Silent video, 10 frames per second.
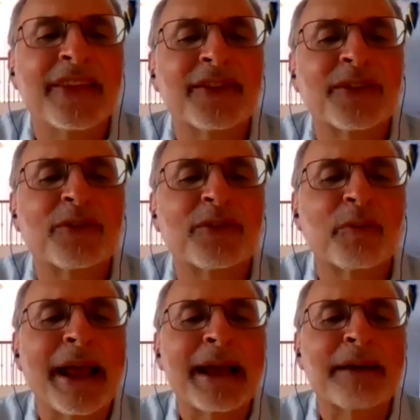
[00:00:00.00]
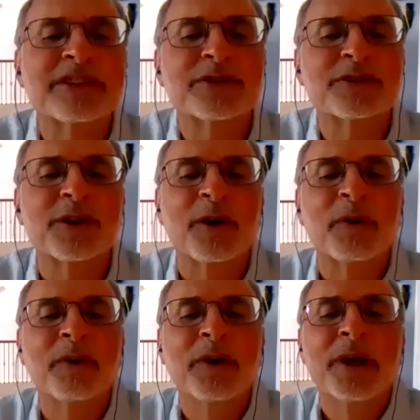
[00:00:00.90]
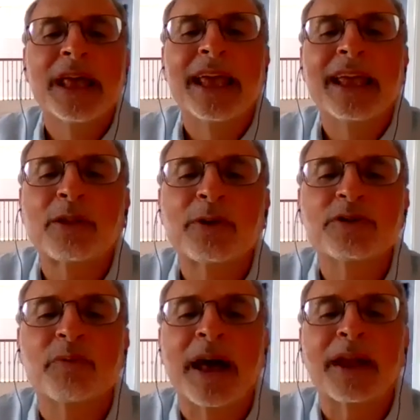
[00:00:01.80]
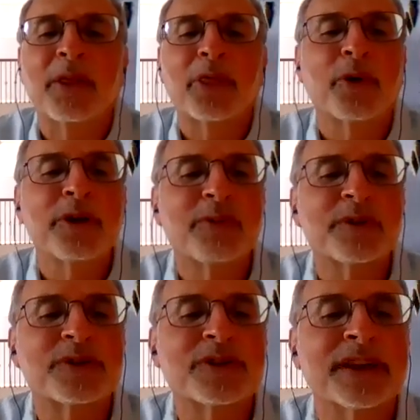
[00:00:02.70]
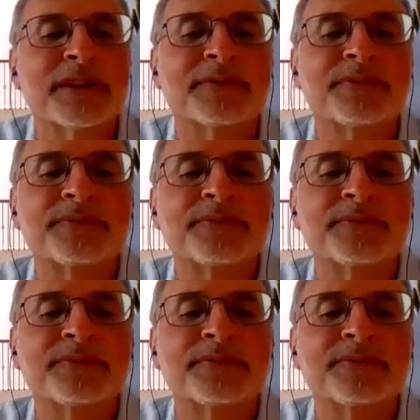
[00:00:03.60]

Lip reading: this is from Hampton Stall, includes about a 30%